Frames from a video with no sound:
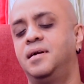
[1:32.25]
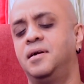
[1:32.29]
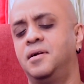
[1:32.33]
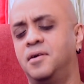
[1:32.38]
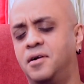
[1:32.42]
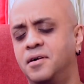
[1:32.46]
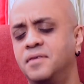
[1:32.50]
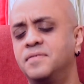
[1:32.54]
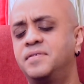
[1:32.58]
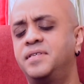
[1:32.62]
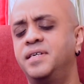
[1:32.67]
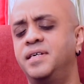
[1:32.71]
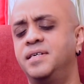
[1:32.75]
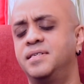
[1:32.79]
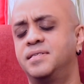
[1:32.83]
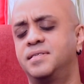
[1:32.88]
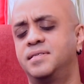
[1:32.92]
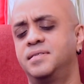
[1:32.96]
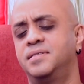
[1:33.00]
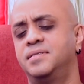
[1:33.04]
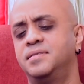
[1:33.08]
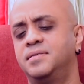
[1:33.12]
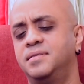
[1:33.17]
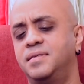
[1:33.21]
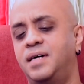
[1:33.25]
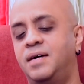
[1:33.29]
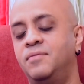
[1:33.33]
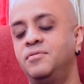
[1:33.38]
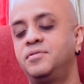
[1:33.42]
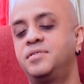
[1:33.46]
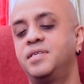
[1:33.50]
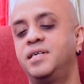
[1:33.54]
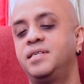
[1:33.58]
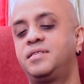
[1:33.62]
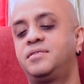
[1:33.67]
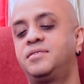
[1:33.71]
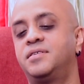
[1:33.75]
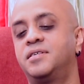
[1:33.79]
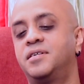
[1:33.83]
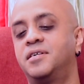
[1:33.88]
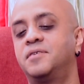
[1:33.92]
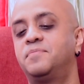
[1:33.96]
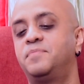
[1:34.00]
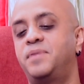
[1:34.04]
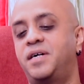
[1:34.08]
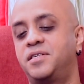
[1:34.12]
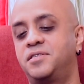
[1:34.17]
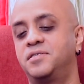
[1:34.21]
lot of things. I would say it
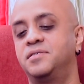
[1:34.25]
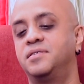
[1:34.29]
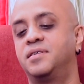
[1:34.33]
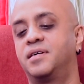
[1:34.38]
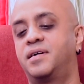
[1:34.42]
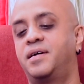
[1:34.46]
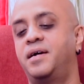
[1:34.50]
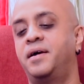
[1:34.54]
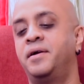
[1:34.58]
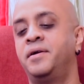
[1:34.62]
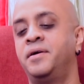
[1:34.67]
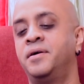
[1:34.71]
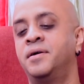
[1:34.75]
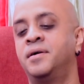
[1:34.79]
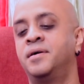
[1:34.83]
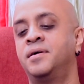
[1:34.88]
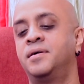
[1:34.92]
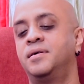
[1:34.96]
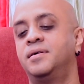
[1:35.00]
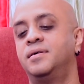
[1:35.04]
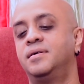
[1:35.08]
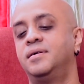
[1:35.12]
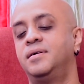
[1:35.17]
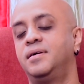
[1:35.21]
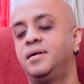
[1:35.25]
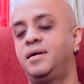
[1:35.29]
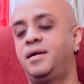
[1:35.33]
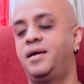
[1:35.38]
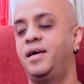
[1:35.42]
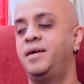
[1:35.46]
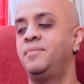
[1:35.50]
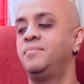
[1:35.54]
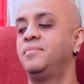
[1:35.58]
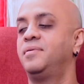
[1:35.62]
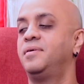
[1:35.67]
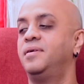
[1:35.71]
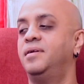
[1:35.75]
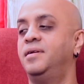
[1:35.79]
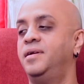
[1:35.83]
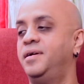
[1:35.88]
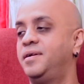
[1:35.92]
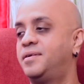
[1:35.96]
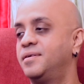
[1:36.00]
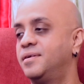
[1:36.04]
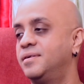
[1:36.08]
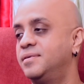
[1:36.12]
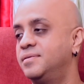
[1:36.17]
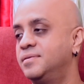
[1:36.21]
triggered passion. The career came
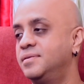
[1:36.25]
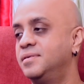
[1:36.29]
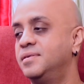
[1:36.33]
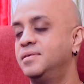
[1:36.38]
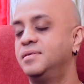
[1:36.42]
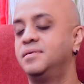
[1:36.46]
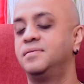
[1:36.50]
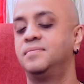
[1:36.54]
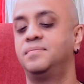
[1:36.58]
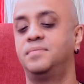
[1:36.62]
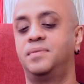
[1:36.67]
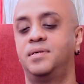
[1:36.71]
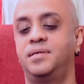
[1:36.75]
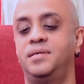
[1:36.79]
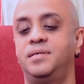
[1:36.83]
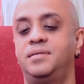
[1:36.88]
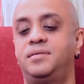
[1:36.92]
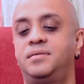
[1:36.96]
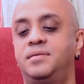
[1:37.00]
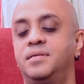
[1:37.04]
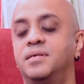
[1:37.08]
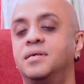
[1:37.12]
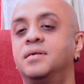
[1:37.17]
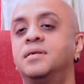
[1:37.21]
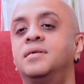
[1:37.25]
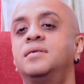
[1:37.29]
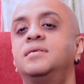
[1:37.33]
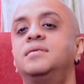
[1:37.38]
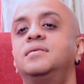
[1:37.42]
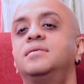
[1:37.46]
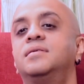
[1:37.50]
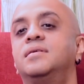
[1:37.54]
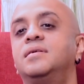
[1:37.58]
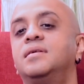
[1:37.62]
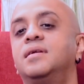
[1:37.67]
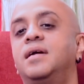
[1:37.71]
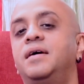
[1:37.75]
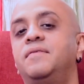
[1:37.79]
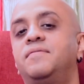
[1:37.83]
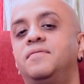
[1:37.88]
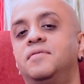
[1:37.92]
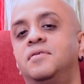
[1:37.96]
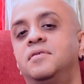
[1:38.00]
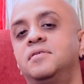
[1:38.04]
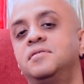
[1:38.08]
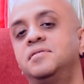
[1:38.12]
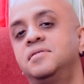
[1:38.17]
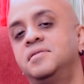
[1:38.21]
later, but it triggered a
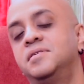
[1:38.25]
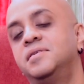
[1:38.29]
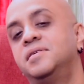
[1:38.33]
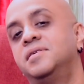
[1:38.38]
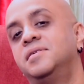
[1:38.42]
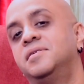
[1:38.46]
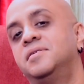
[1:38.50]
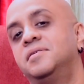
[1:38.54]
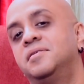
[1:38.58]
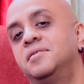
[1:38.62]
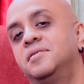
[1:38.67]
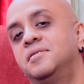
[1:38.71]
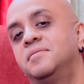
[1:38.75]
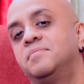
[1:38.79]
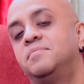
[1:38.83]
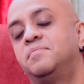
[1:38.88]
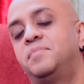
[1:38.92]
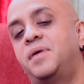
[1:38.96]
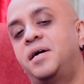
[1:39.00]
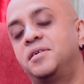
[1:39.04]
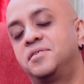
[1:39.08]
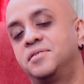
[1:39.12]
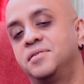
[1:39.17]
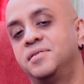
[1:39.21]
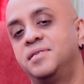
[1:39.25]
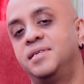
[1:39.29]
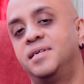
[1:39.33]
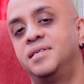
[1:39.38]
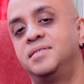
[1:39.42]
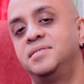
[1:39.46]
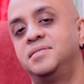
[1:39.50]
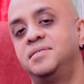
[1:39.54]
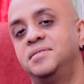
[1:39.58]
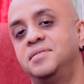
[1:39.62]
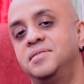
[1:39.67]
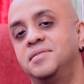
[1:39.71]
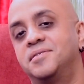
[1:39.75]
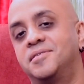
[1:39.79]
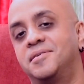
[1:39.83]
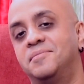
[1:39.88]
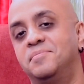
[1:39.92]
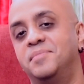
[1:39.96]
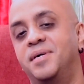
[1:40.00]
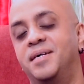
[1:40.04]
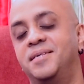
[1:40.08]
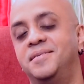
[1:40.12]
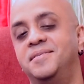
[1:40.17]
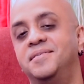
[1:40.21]
lifelong passion and
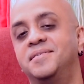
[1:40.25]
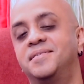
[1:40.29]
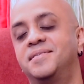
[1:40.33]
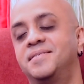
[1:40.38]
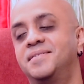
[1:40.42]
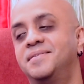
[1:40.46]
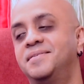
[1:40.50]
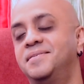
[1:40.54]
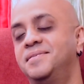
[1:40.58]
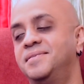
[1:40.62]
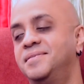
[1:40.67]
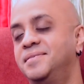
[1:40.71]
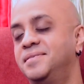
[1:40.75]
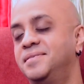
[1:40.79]
some madness.